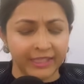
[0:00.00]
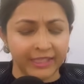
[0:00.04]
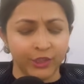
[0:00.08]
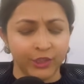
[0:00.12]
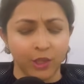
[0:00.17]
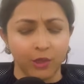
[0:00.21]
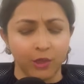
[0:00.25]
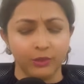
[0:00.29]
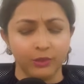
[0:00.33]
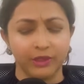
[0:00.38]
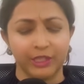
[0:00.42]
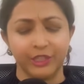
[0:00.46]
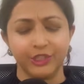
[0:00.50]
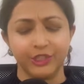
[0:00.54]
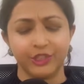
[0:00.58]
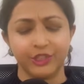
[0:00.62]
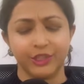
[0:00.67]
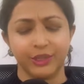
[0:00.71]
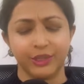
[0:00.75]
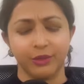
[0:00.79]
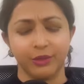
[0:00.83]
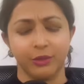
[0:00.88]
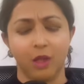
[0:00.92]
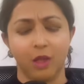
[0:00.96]

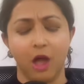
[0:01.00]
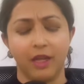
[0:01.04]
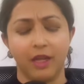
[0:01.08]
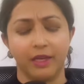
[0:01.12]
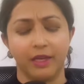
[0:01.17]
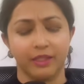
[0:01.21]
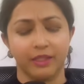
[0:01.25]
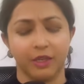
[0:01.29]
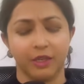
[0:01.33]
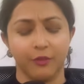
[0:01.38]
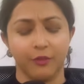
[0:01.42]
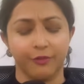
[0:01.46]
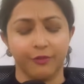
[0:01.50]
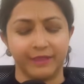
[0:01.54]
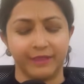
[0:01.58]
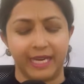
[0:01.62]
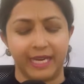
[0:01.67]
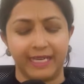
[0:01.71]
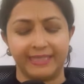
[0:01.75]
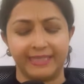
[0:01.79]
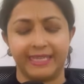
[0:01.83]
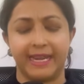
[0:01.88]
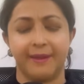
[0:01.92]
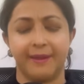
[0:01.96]
there's a lot of
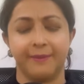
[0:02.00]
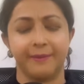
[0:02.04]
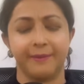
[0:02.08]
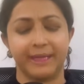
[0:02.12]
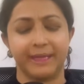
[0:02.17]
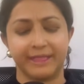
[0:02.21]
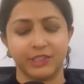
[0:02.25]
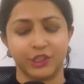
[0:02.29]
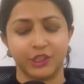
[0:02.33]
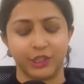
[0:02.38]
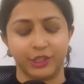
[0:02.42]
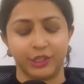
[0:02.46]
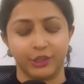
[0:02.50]
dynamics